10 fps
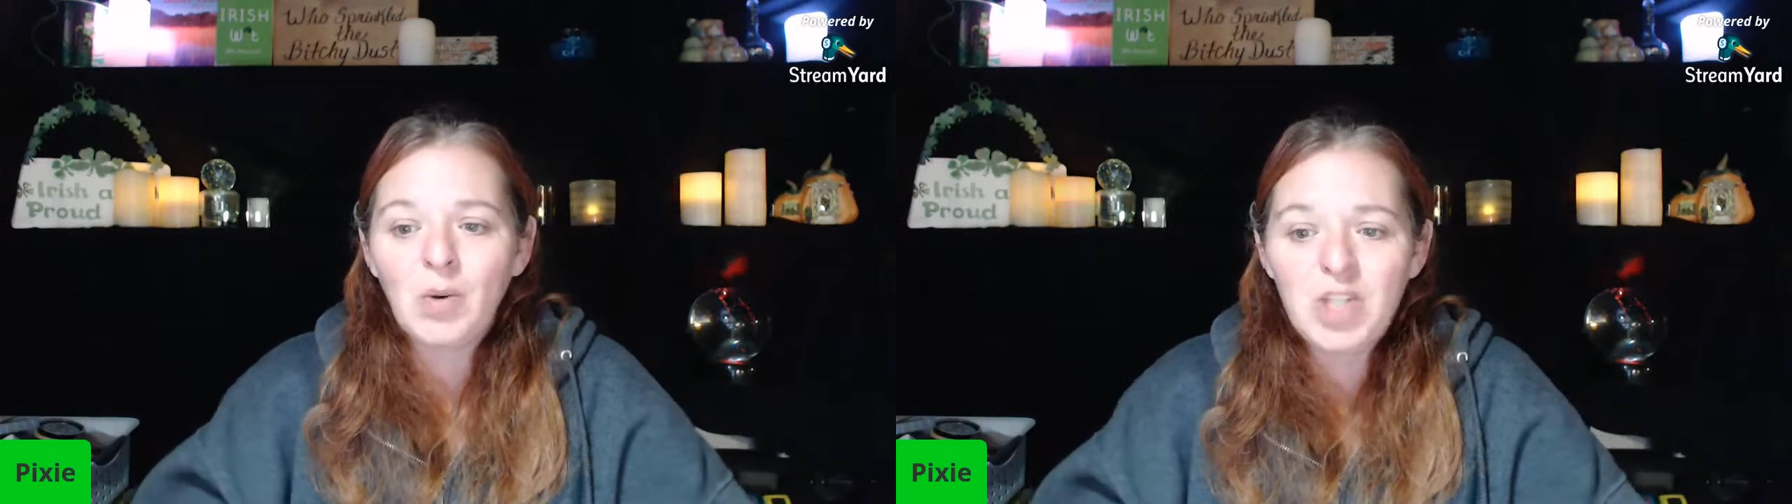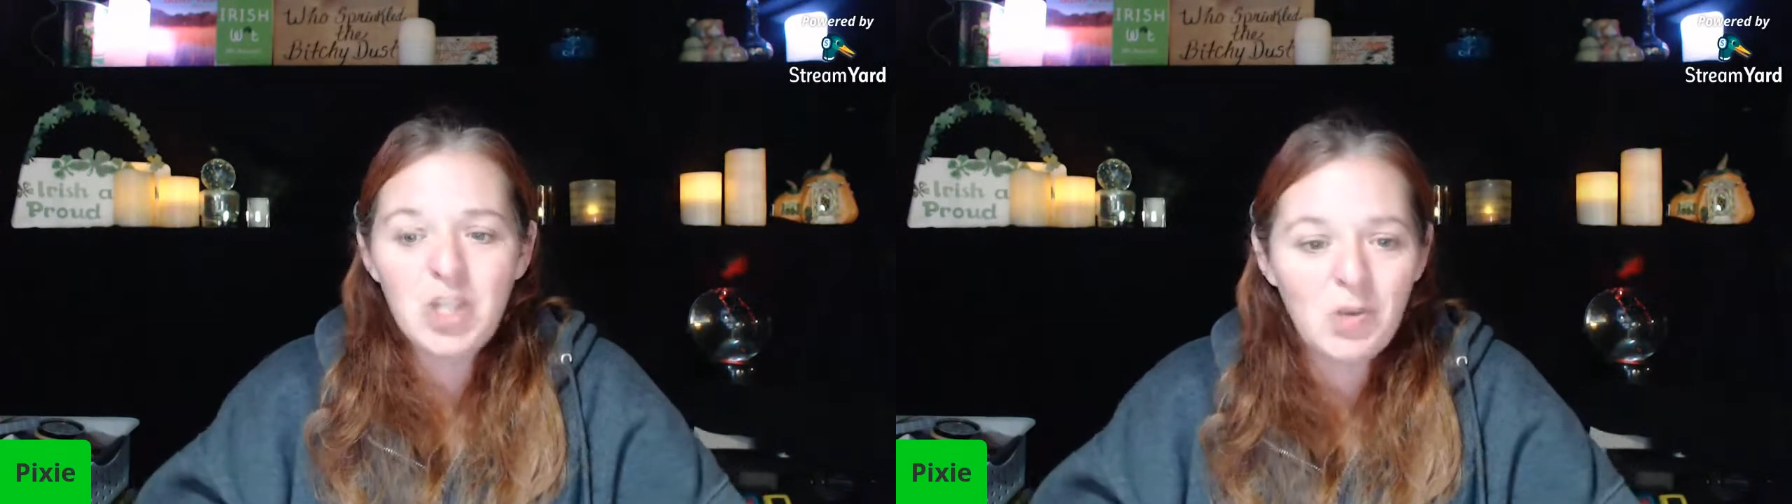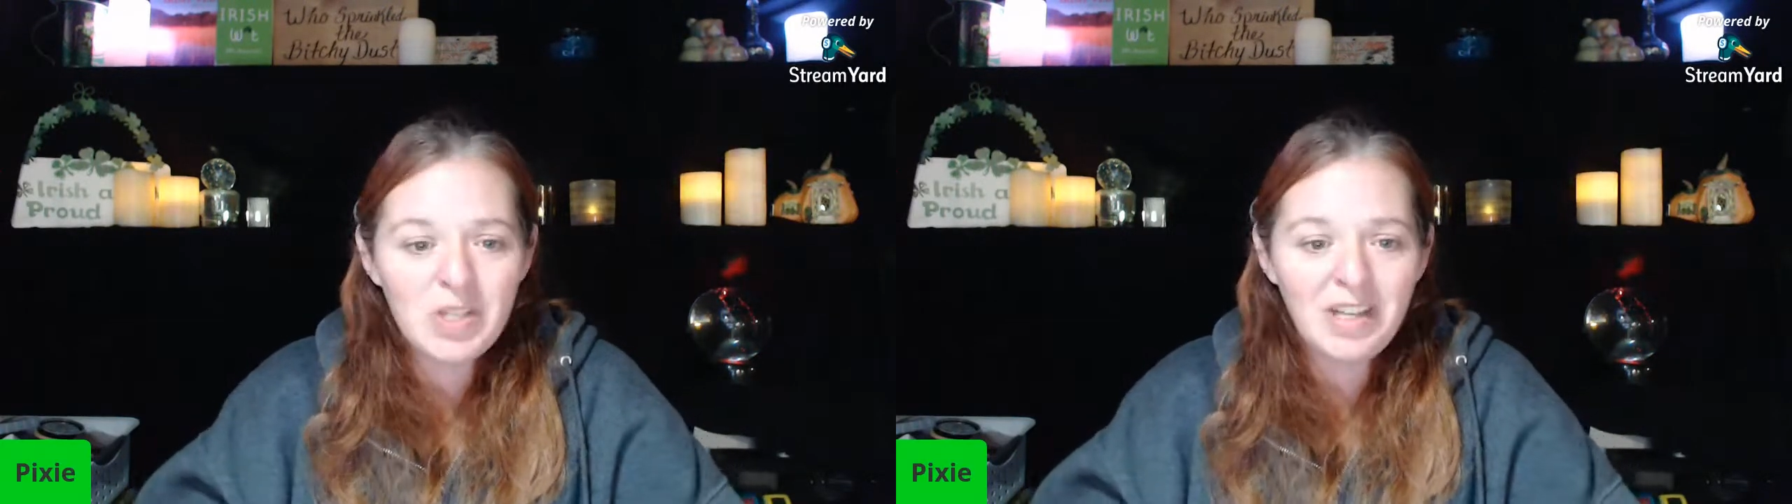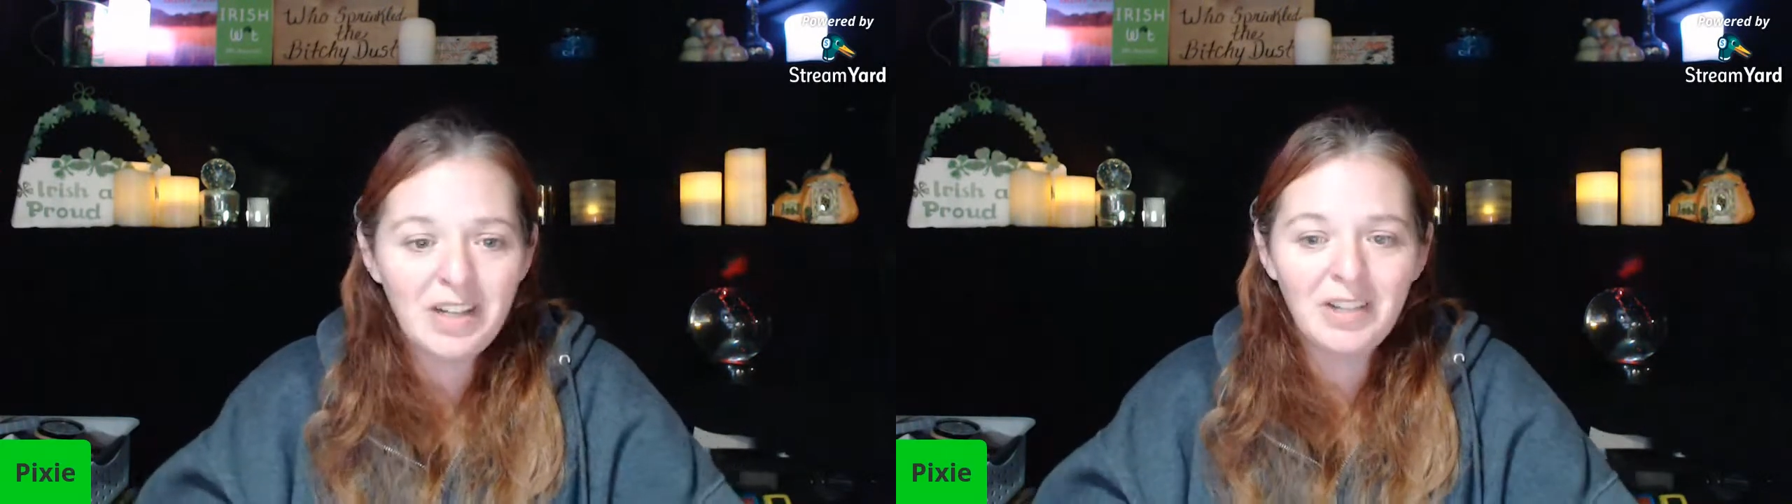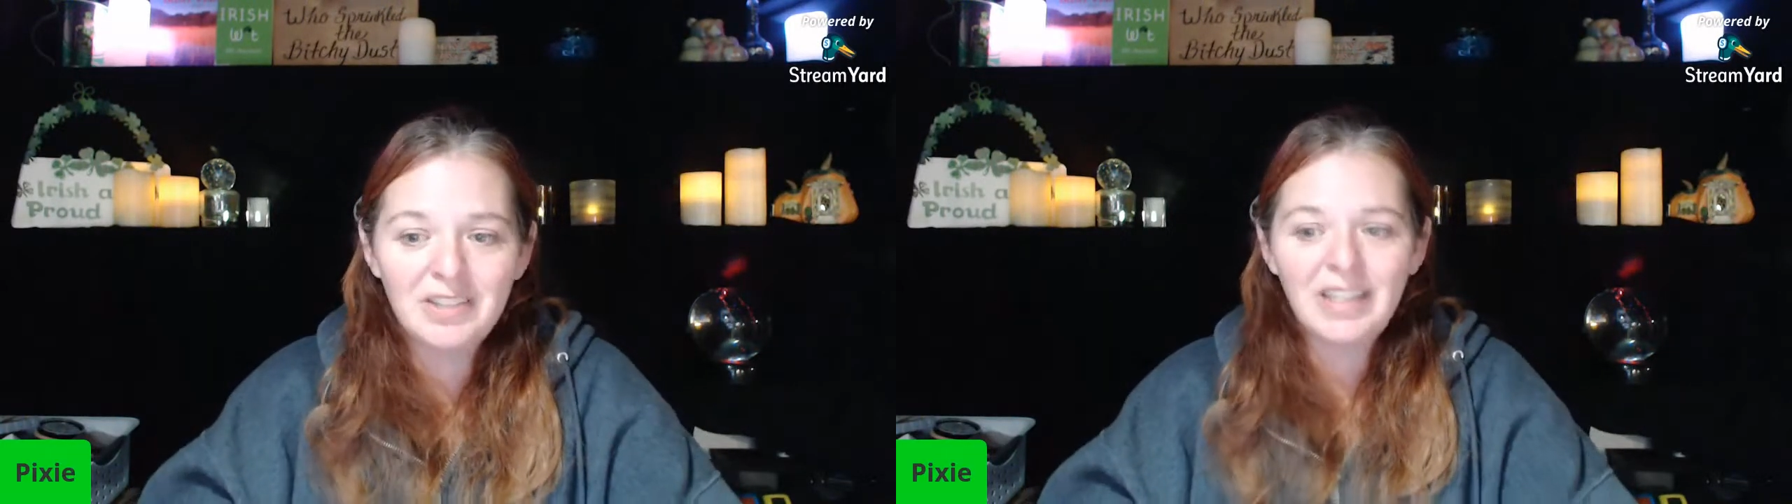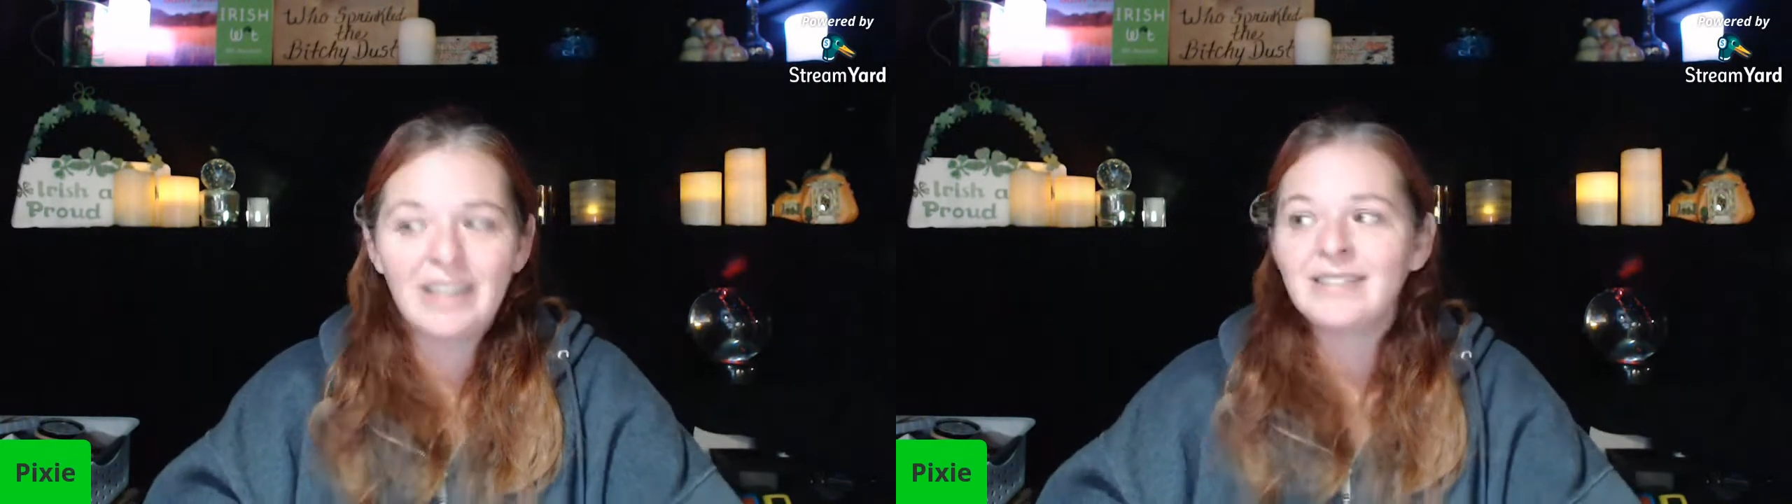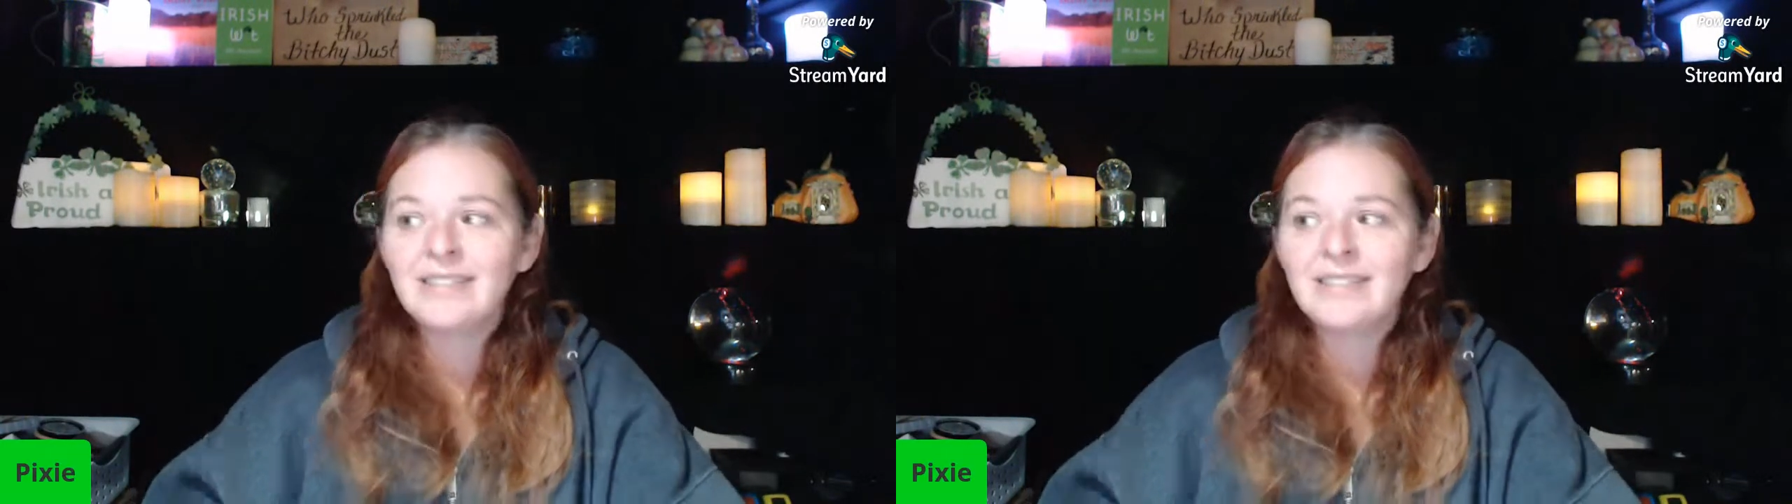she was here, I was like,